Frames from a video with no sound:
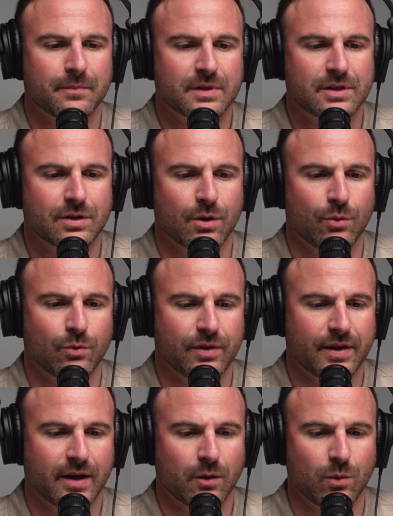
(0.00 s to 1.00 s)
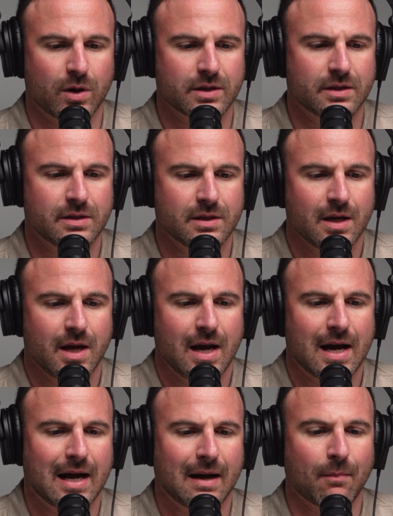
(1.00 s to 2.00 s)
So there was
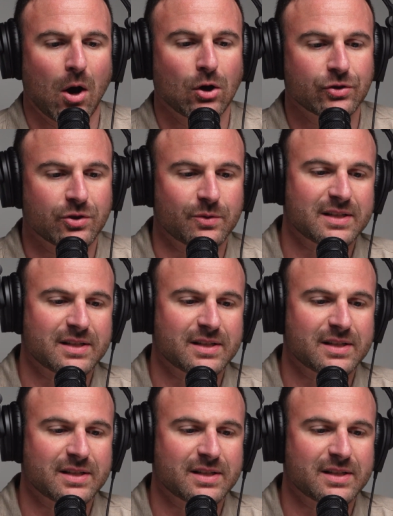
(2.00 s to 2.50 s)
also